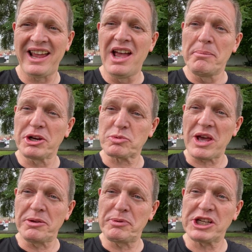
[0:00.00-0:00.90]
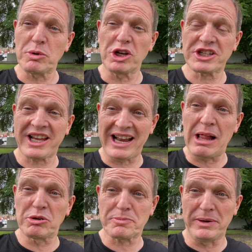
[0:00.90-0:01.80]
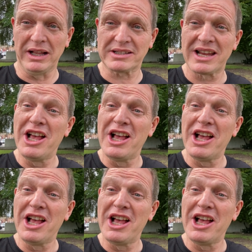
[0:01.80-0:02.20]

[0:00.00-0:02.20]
because when the Bridgewater Canal was built,